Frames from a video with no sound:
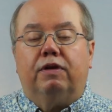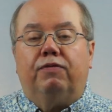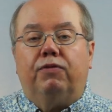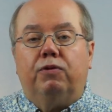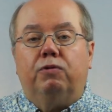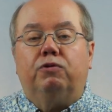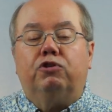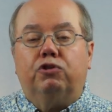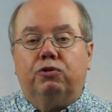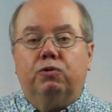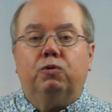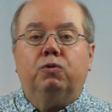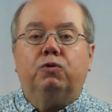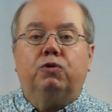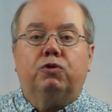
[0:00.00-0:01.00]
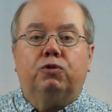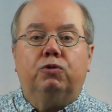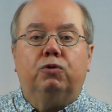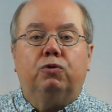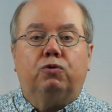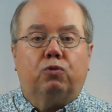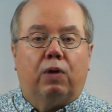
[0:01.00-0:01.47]
if you choose
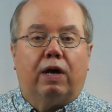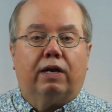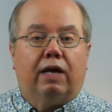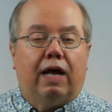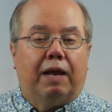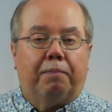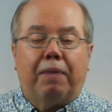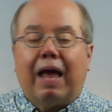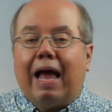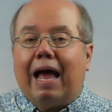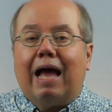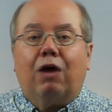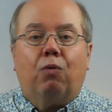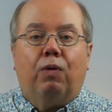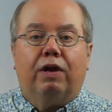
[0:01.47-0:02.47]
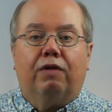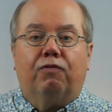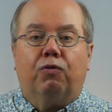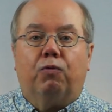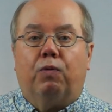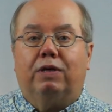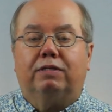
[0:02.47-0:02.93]
to try to unpack
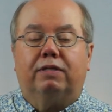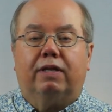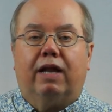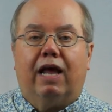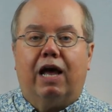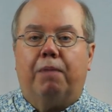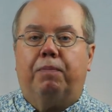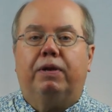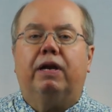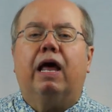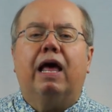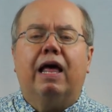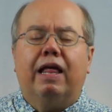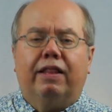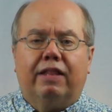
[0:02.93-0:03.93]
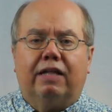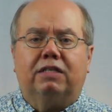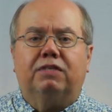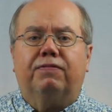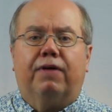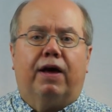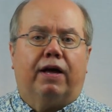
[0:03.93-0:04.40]
whatever it was that happened,
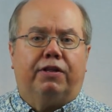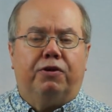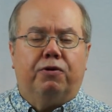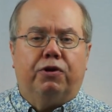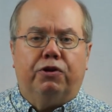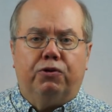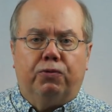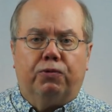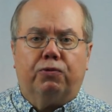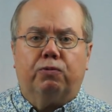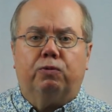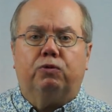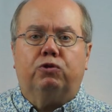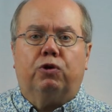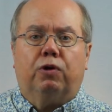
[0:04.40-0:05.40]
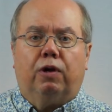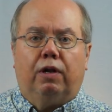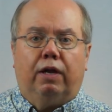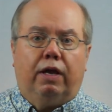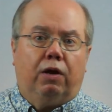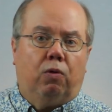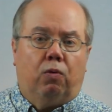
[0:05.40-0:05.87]
that's fine. You could do it through
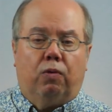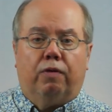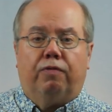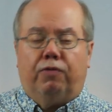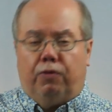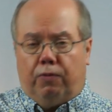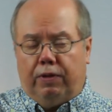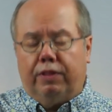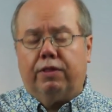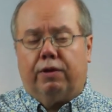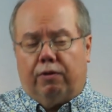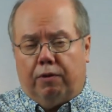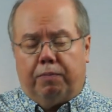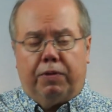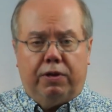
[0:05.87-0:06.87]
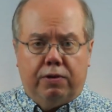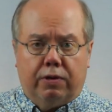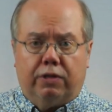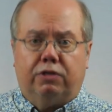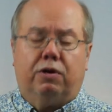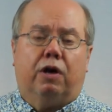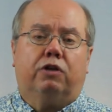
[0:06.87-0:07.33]
journaling, or if you're in therapy, you
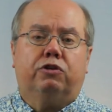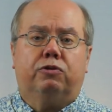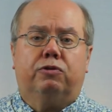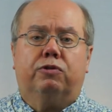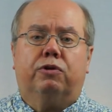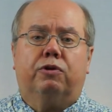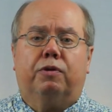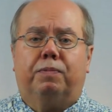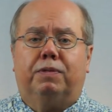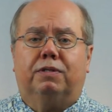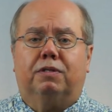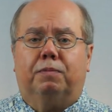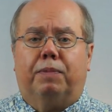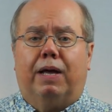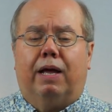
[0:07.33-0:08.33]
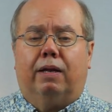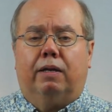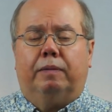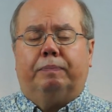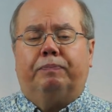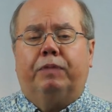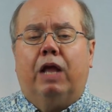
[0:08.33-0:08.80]
can talk to your therapist about
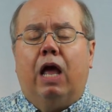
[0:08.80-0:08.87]
it.